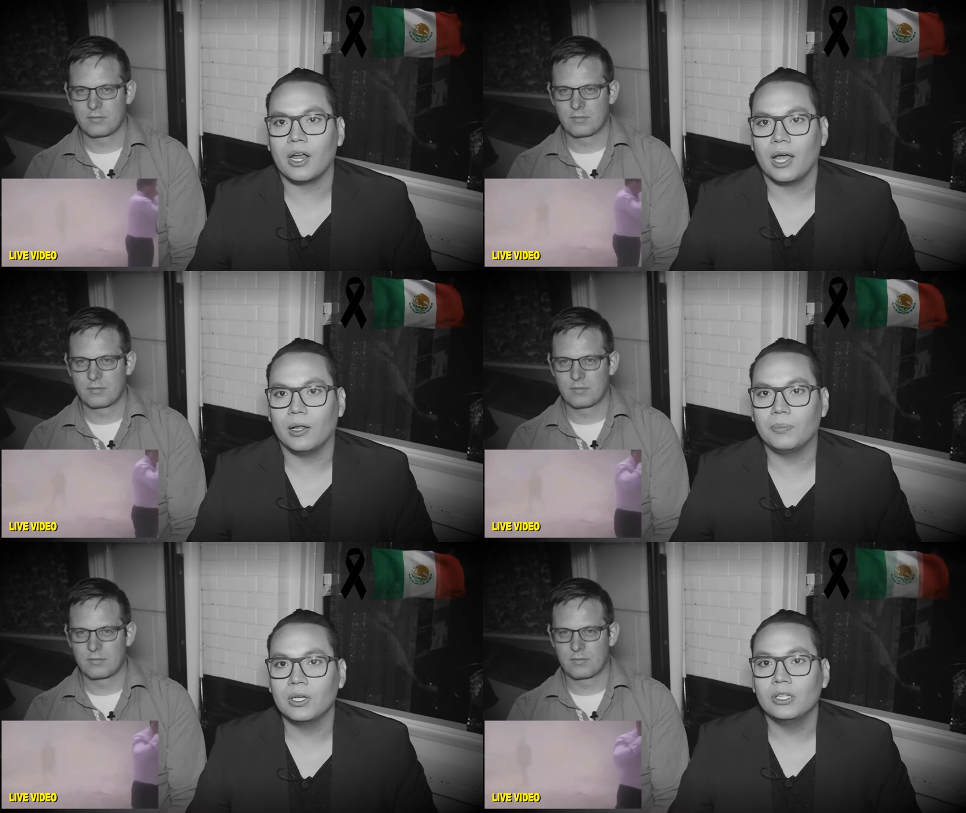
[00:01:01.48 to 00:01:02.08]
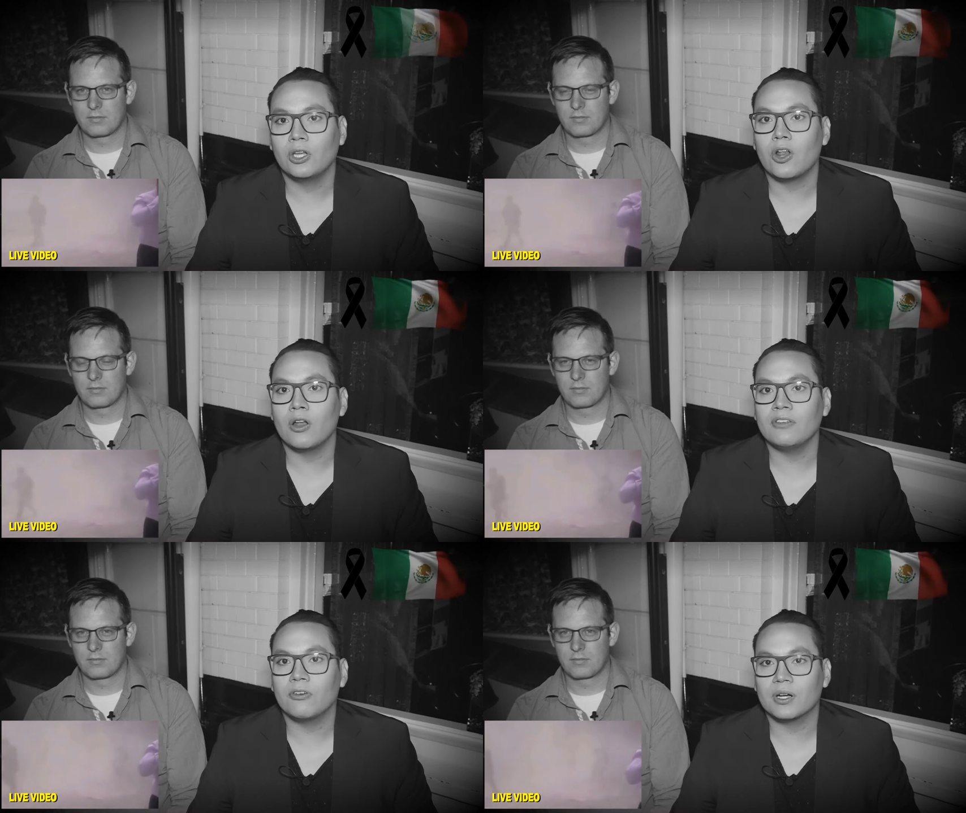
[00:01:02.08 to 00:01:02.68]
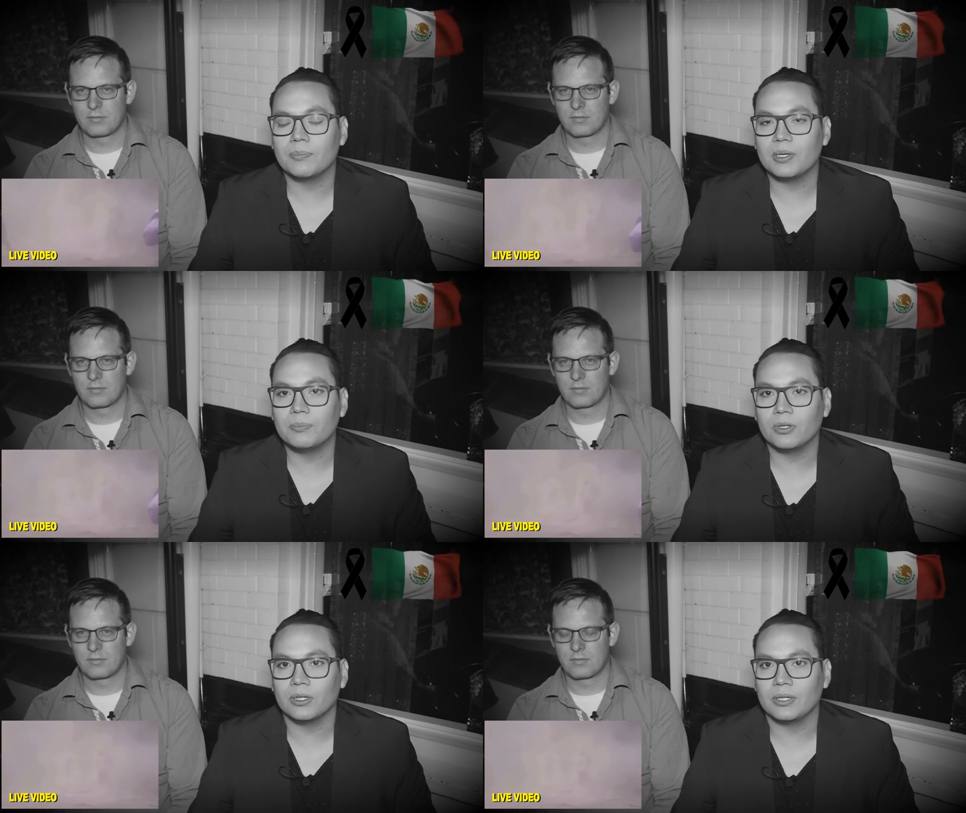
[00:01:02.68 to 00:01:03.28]
Speaker 1: for help, not only for the
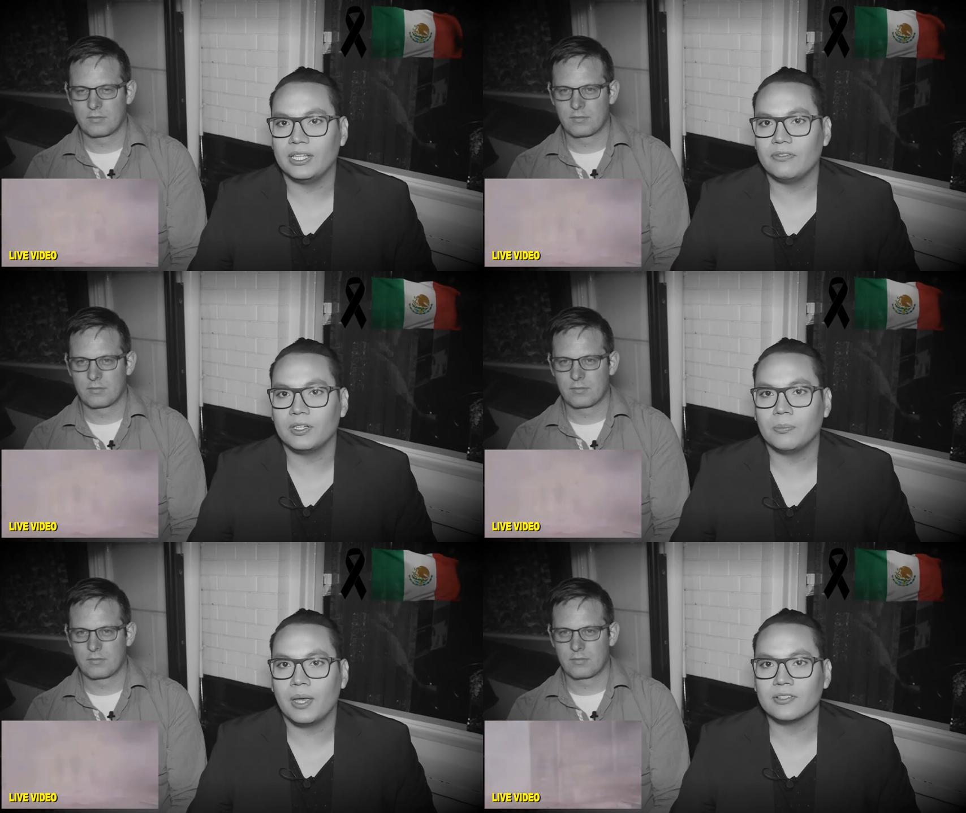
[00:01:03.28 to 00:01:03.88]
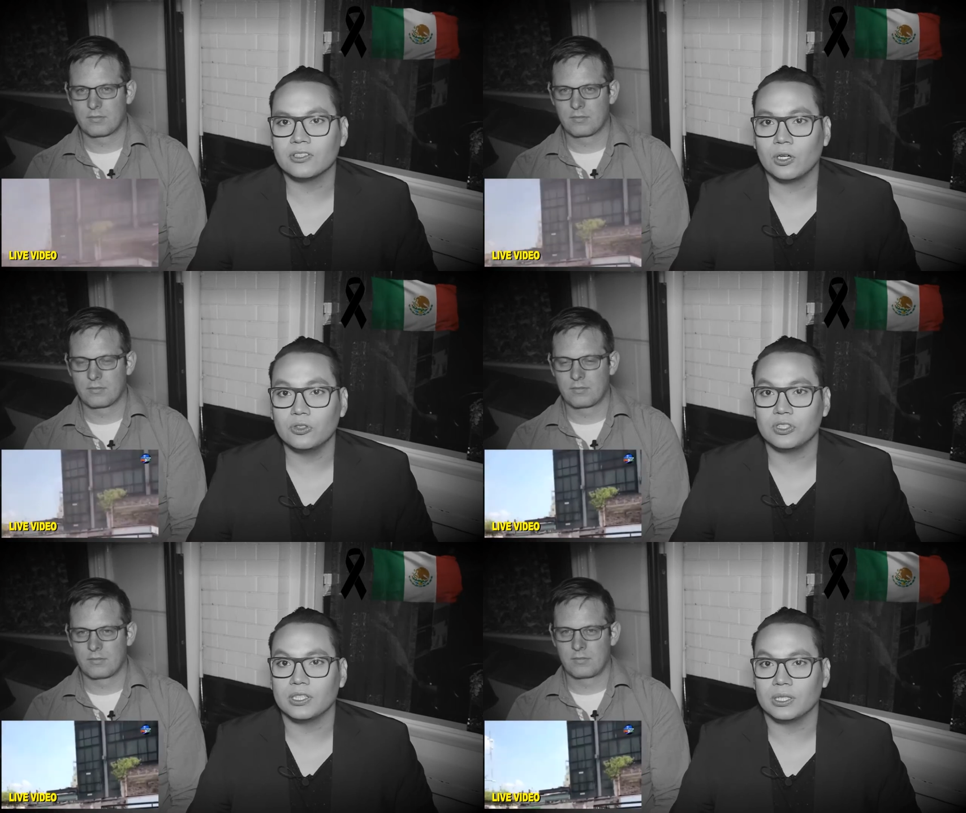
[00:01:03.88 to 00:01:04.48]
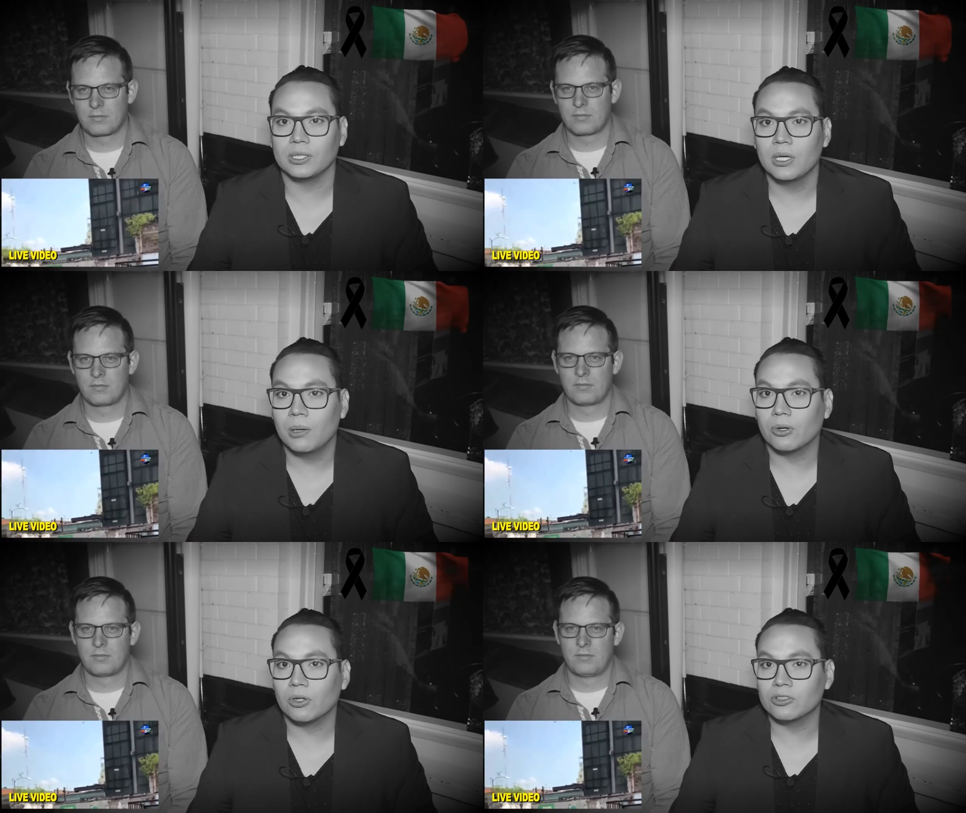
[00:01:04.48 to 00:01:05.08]
people living in Mexico City,
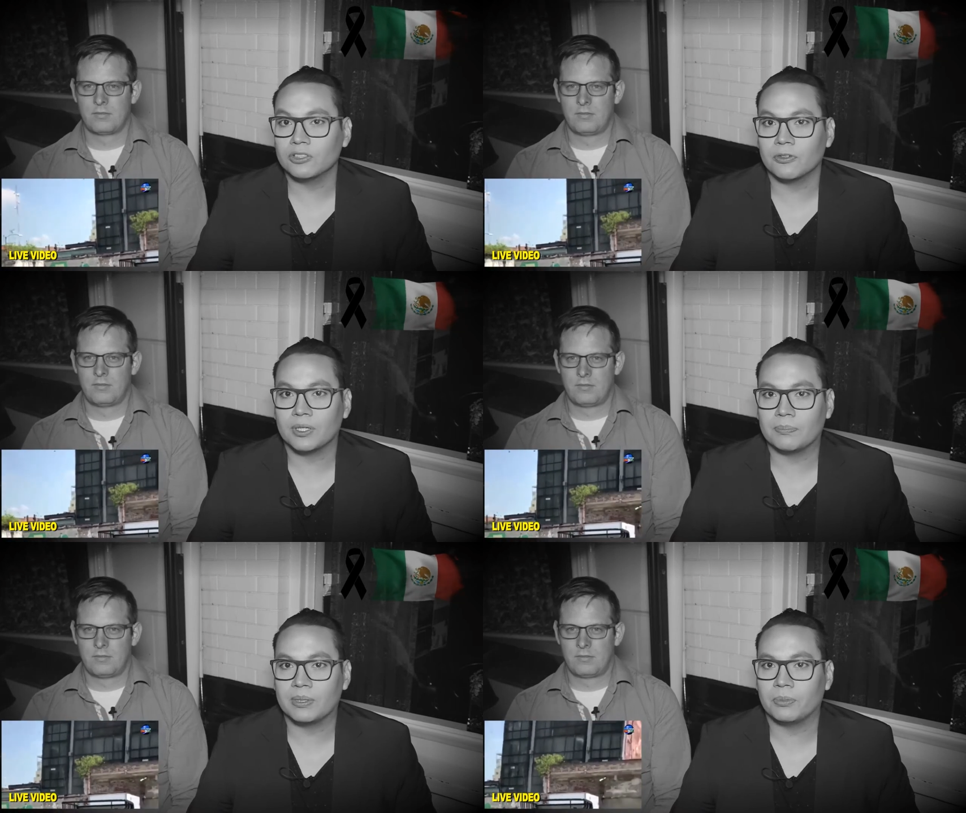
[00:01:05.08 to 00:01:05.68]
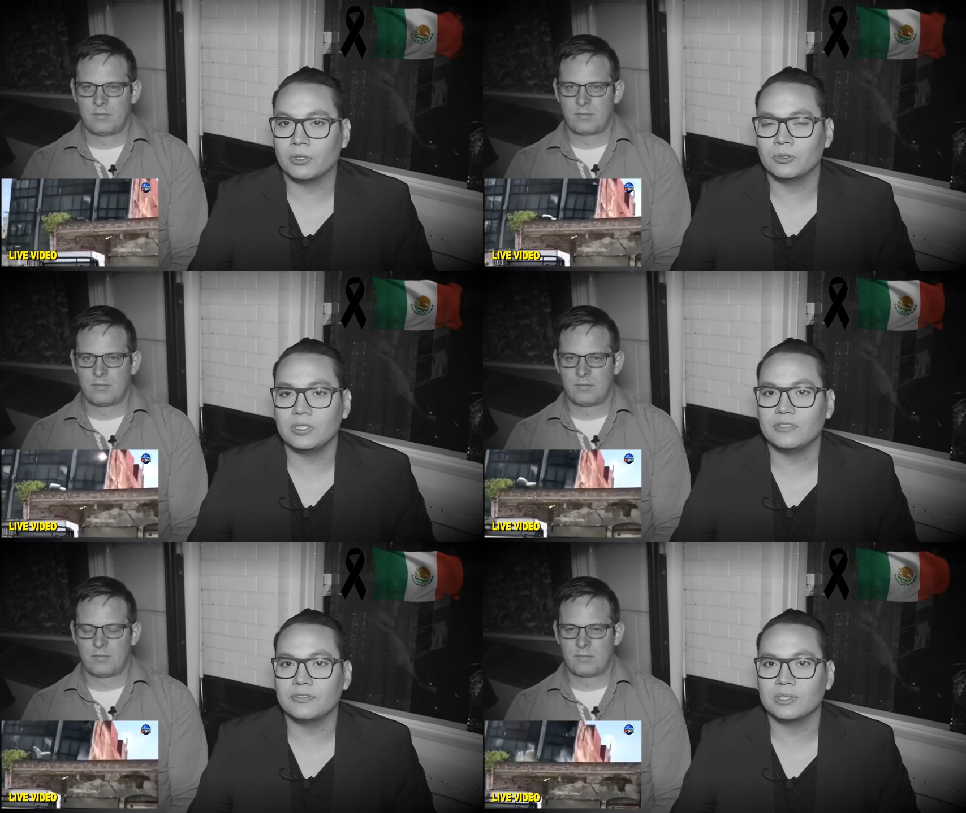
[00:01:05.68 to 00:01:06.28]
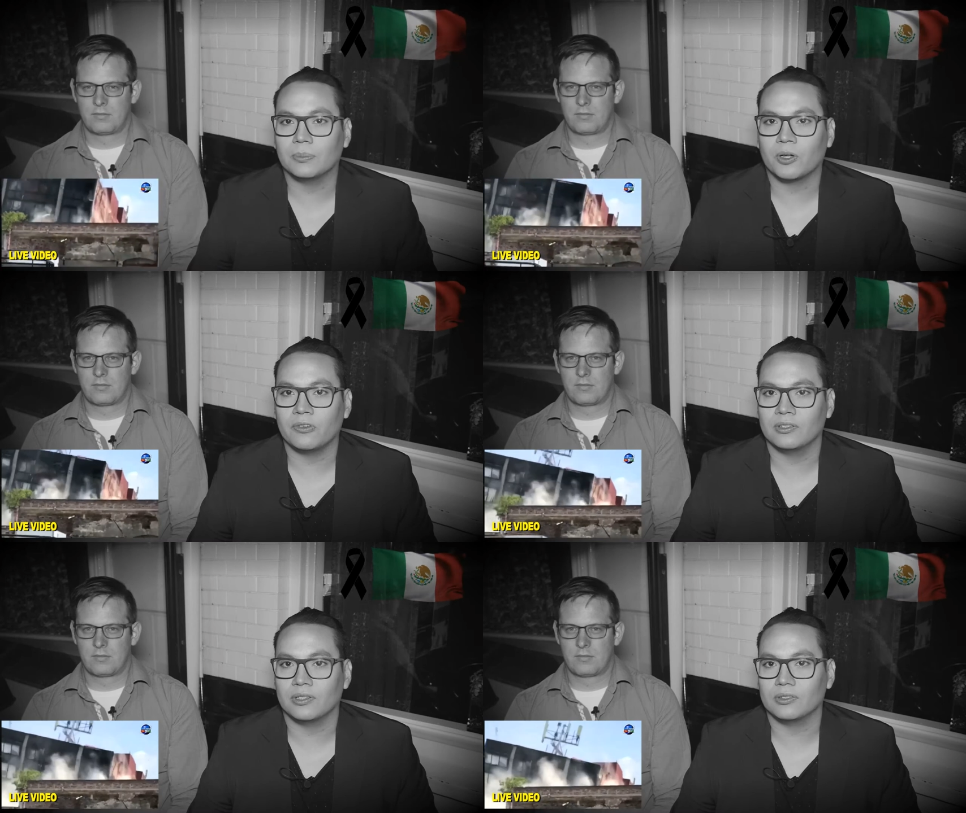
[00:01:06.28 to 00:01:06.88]
but also for the people who live in the
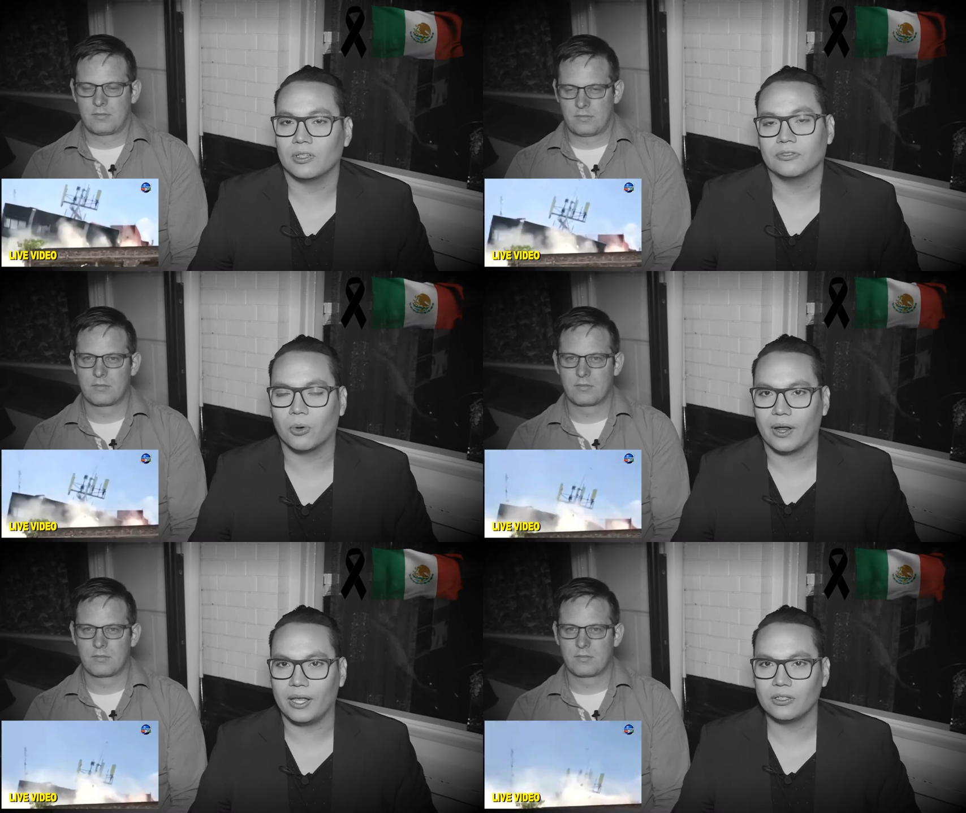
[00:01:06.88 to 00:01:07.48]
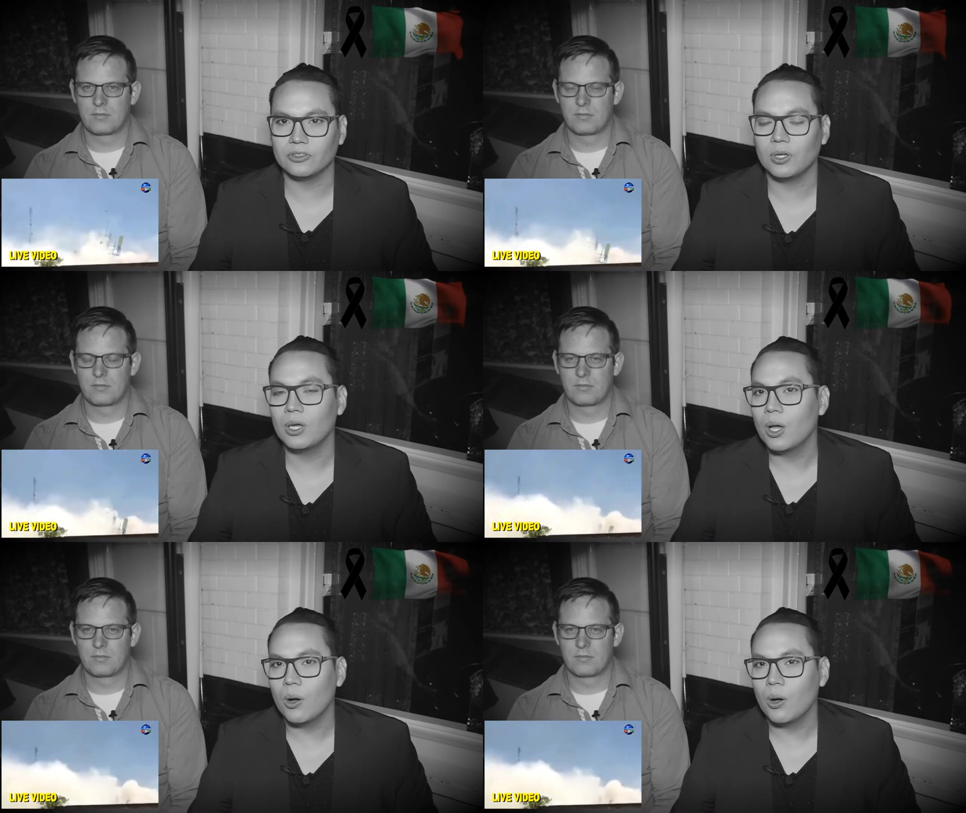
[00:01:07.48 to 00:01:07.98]
provinces of Morelos,